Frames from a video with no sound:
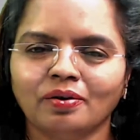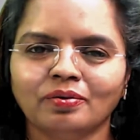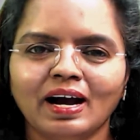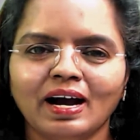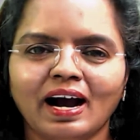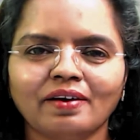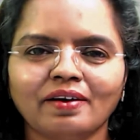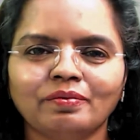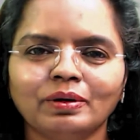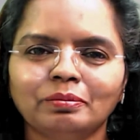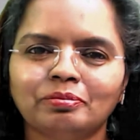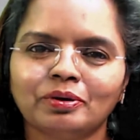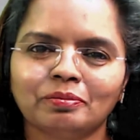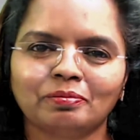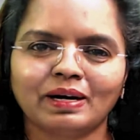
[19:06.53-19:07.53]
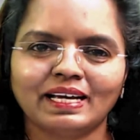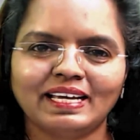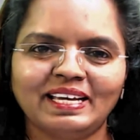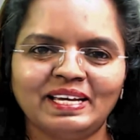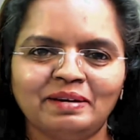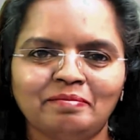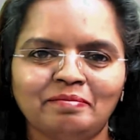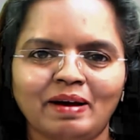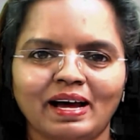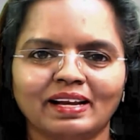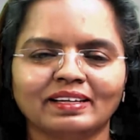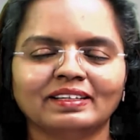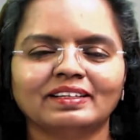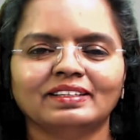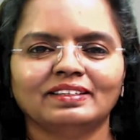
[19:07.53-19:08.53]
I will put my email
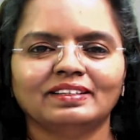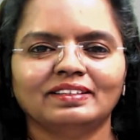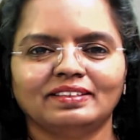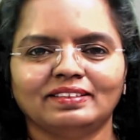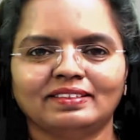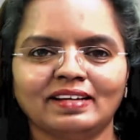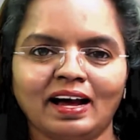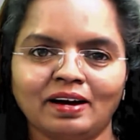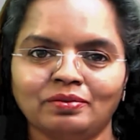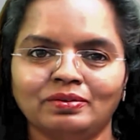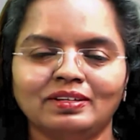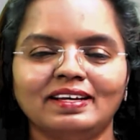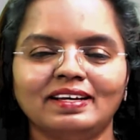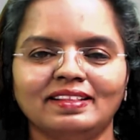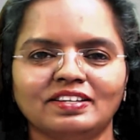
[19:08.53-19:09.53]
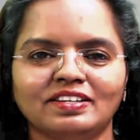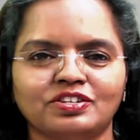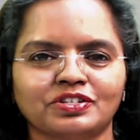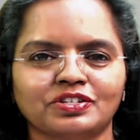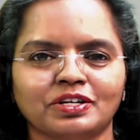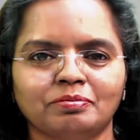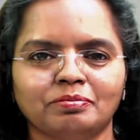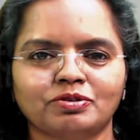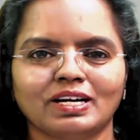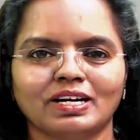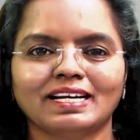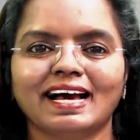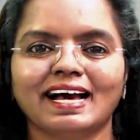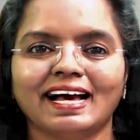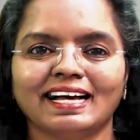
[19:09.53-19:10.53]
down in the description
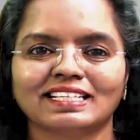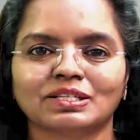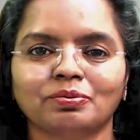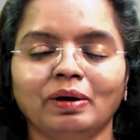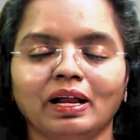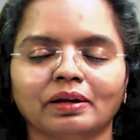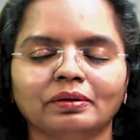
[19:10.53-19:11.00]
as well.